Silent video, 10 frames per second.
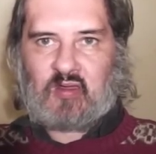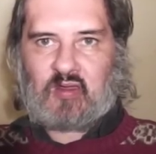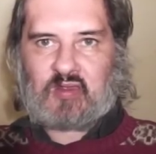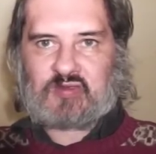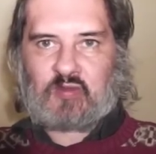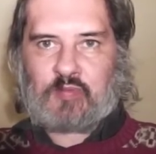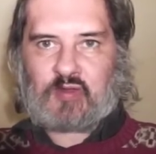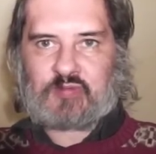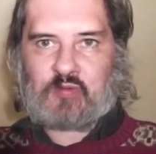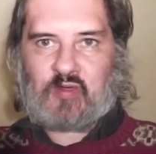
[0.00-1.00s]
It's not
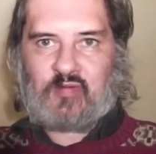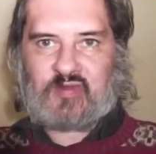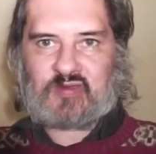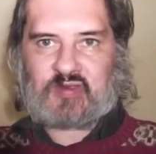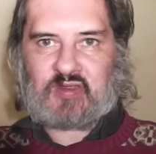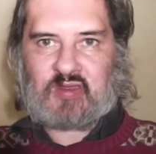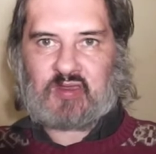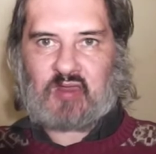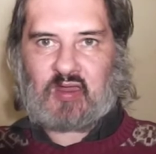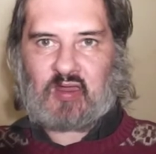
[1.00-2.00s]
possible,
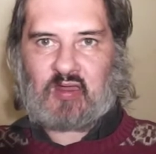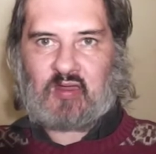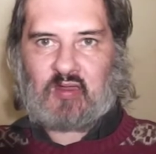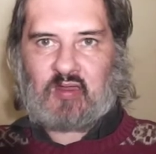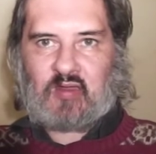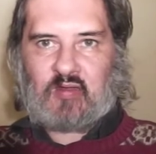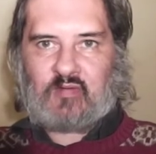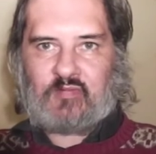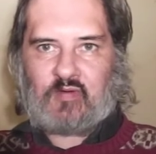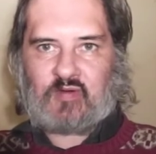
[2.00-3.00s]
obviously,
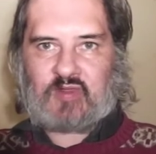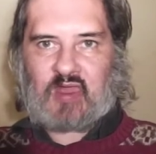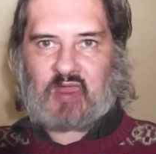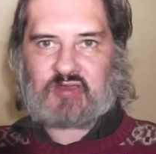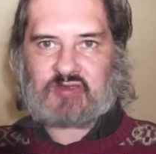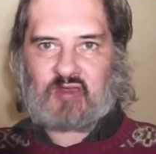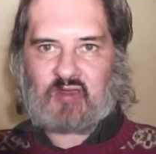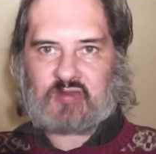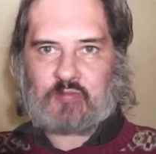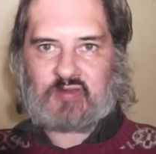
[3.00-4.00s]
for the
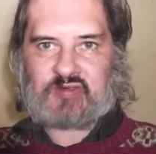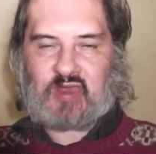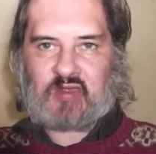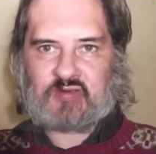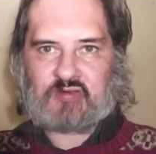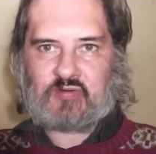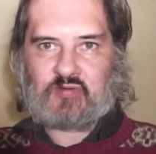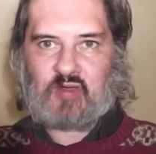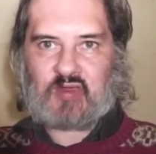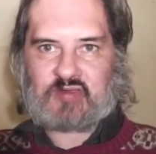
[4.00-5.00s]
eggshell to withstand
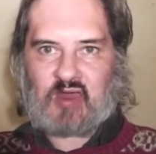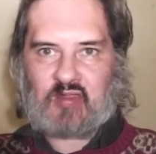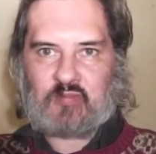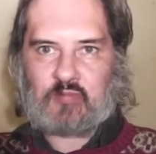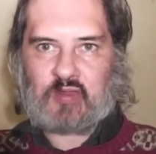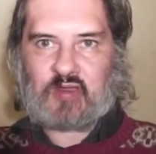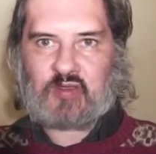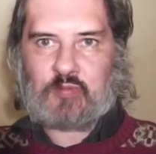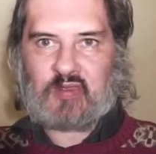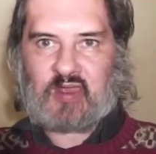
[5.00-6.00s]
to a ton per
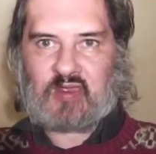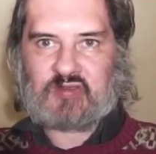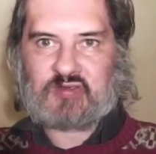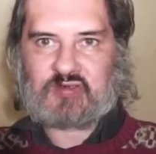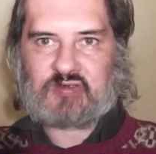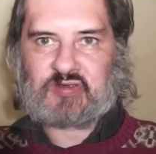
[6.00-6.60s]
cubic inch